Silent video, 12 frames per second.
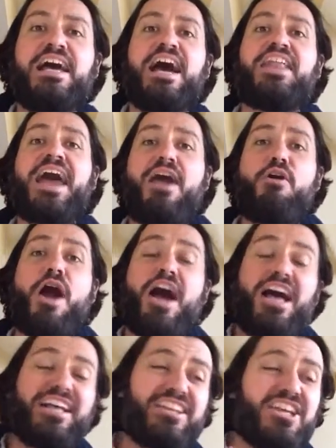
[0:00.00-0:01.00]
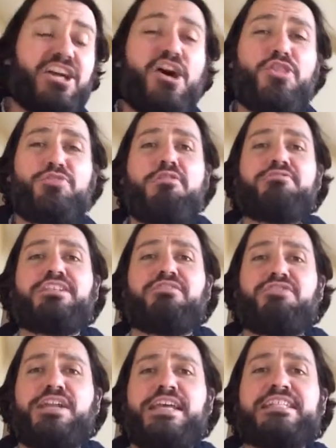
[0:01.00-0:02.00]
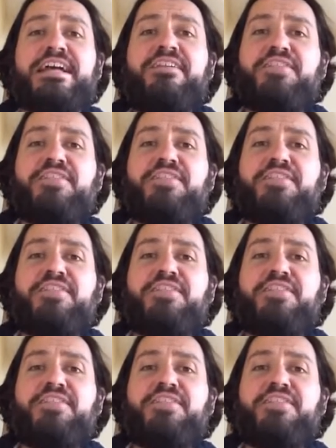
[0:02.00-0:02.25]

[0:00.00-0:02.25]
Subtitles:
and how cutthroat it really is.